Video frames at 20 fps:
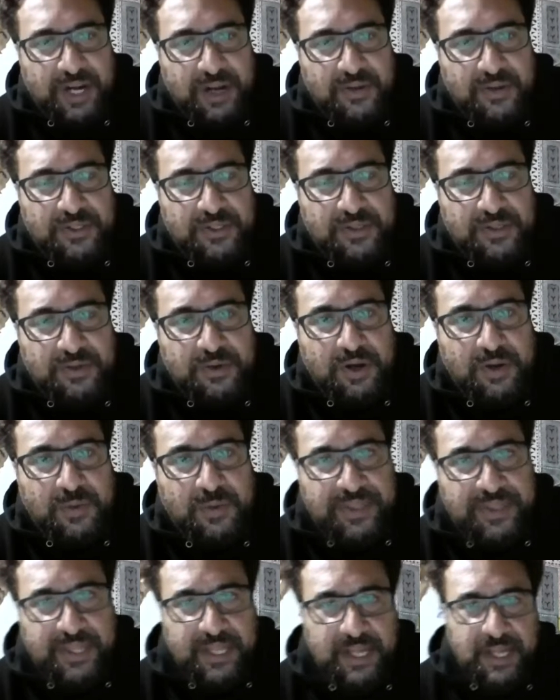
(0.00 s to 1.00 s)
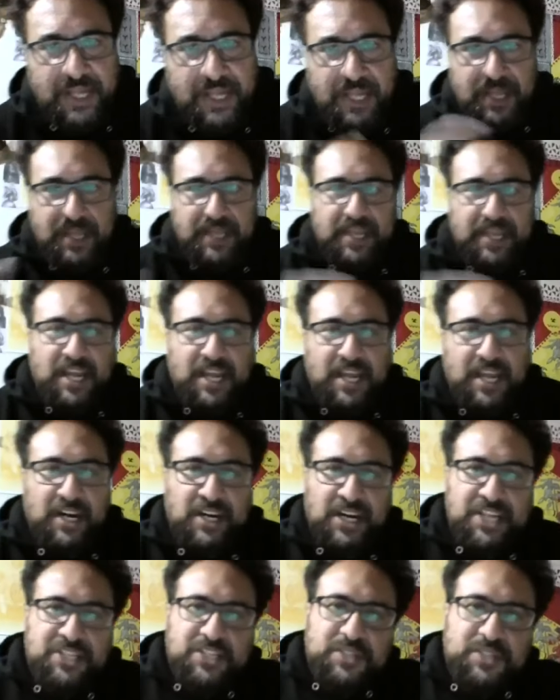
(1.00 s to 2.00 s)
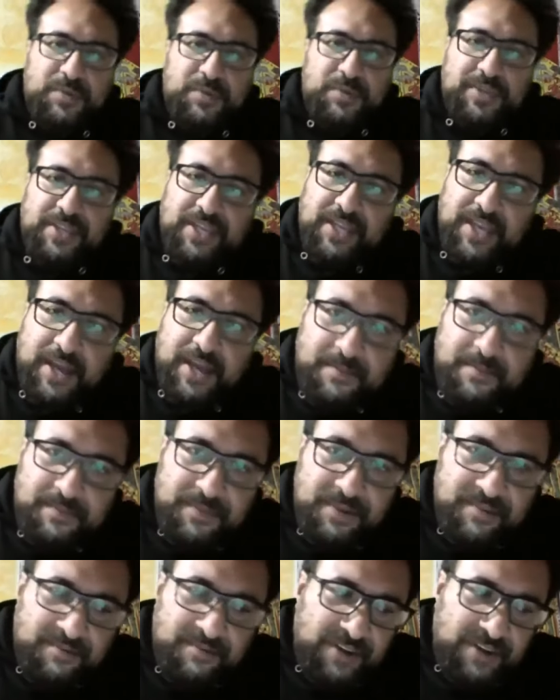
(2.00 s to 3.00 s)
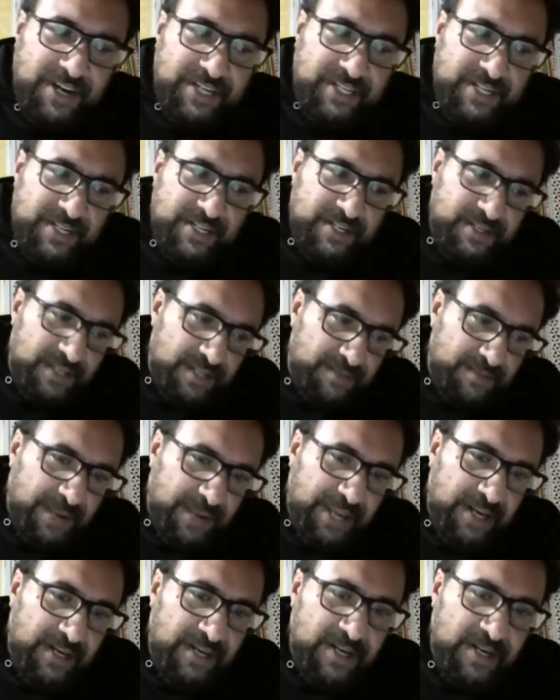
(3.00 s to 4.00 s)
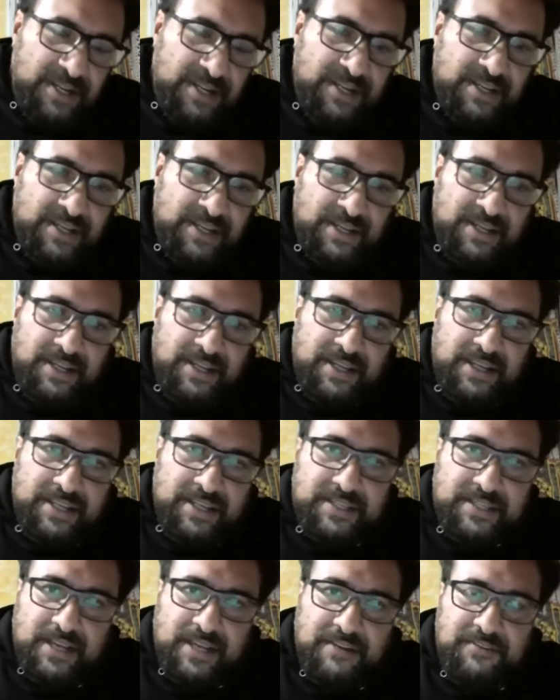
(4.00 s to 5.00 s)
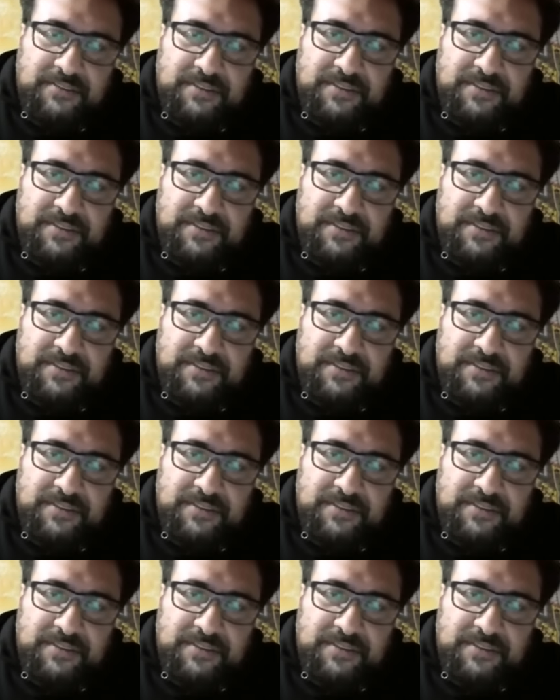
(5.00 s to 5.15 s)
out too with the calculations with the freight and mail and stuff.